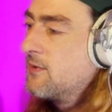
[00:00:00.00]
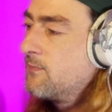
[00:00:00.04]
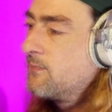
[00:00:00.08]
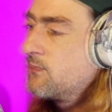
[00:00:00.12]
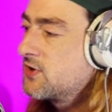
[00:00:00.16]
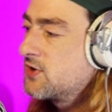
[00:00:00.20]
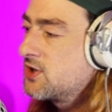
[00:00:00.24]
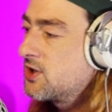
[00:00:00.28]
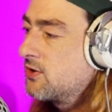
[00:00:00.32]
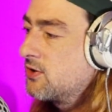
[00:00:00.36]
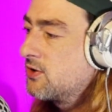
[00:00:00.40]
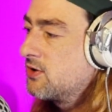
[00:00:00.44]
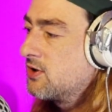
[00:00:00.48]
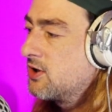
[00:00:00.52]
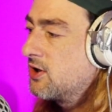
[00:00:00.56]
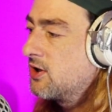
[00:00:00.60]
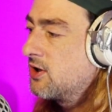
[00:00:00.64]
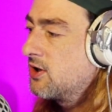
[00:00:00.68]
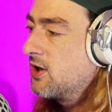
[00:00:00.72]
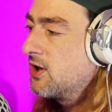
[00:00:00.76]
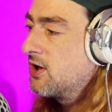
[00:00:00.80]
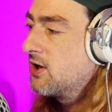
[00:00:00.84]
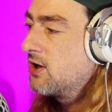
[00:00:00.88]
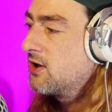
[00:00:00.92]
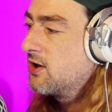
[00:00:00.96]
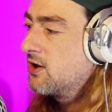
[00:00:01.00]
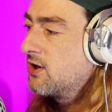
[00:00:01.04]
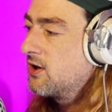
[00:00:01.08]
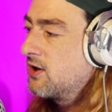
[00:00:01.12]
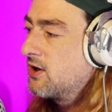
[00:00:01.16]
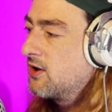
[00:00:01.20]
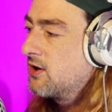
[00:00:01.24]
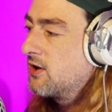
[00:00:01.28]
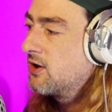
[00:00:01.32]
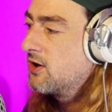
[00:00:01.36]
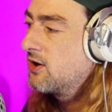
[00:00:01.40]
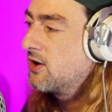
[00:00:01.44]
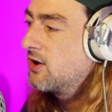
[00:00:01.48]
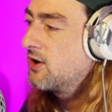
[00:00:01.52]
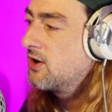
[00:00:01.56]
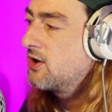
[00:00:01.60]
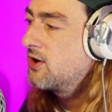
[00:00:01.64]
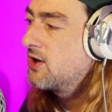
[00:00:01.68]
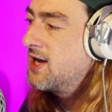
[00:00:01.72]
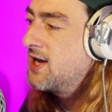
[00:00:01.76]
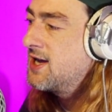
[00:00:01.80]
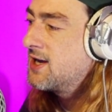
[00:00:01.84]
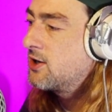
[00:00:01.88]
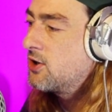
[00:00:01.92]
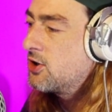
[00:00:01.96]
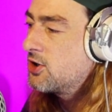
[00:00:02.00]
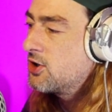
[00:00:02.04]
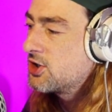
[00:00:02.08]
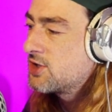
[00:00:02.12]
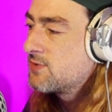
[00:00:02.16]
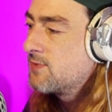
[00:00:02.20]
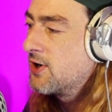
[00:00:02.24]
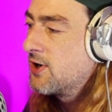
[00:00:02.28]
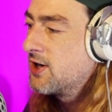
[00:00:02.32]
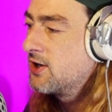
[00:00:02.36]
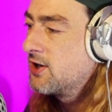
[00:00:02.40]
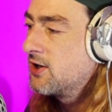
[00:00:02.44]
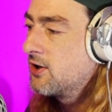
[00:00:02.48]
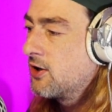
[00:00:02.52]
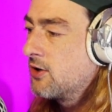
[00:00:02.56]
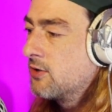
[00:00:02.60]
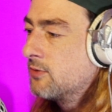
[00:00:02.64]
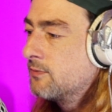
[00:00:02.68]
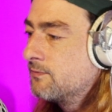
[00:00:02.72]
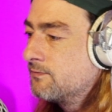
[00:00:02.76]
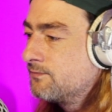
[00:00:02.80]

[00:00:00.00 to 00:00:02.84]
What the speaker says: So it costs money though.